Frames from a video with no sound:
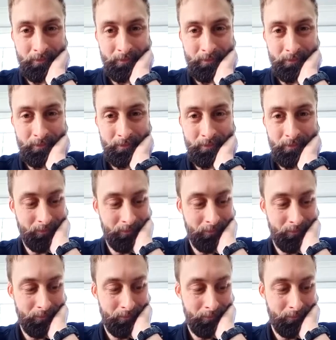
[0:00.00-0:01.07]

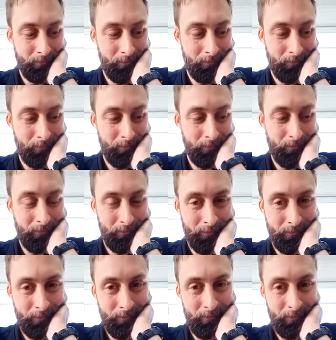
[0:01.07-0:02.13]

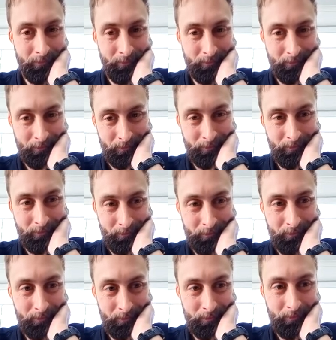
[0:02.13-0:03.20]

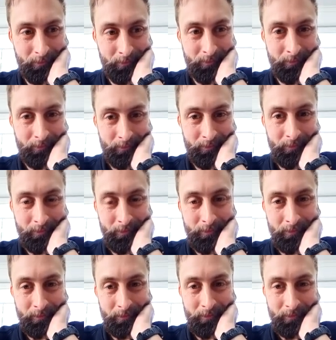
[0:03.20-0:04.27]

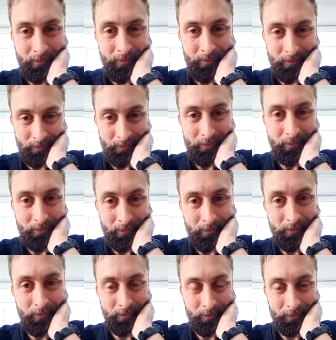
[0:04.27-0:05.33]

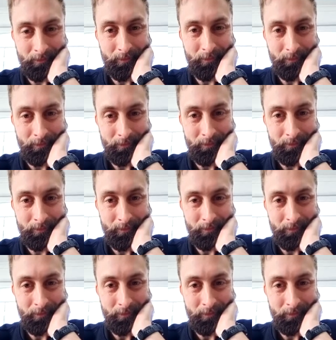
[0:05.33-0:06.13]
This person isn't speaking.